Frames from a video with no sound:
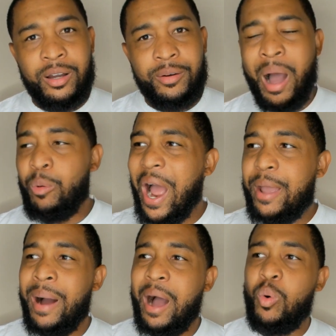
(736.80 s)
My white
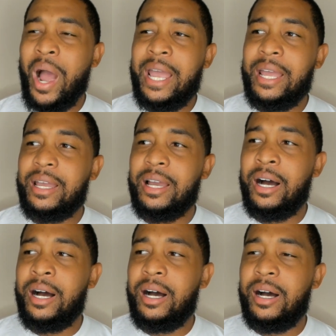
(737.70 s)

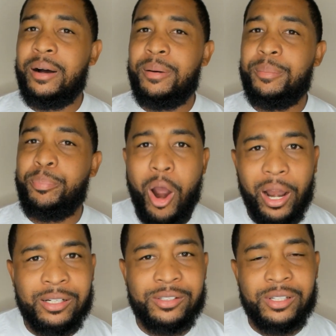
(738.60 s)

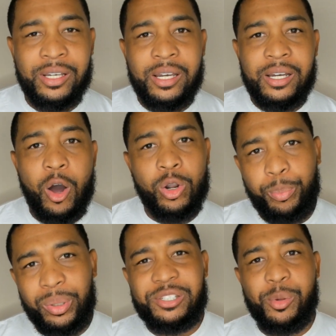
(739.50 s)
partners on the
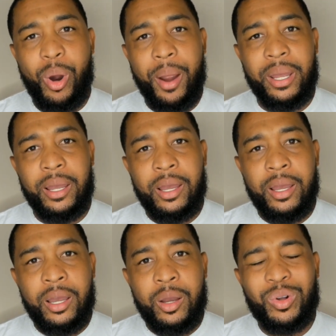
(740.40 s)
police department
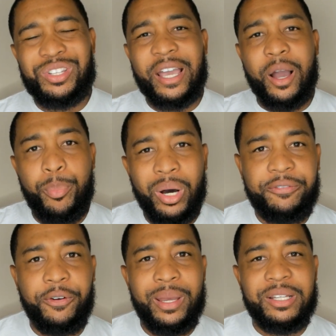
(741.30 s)
will take a bullet
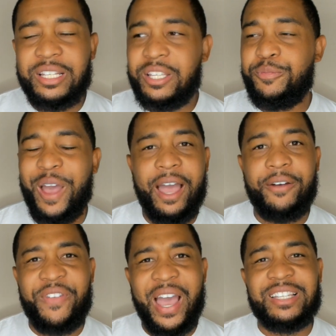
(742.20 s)
for me just as
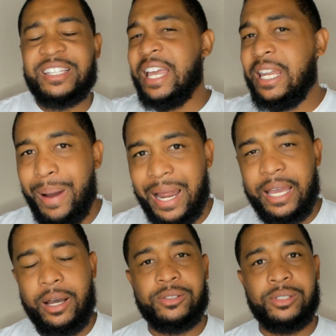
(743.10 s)
fast as anybody
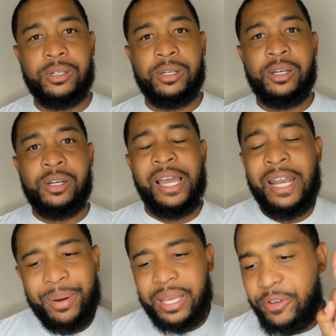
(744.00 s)
else. And
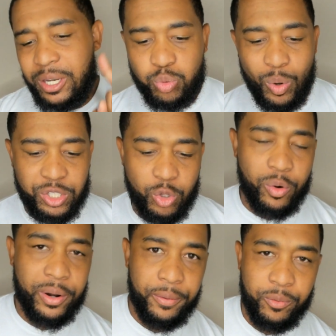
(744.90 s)
I'm going to give you this one
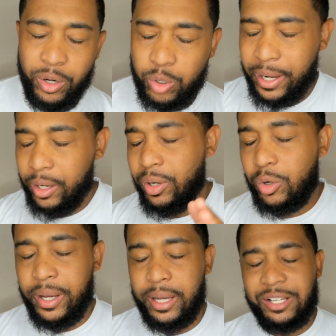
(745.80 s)
story real quick.
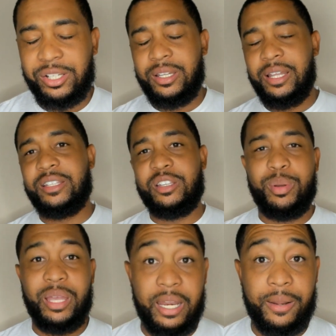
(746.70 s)
I should have did this at the
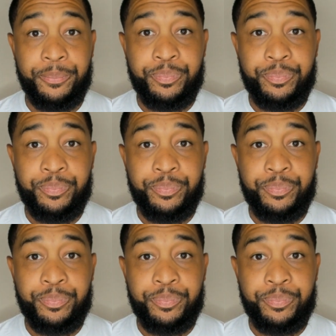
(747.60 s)
beginning.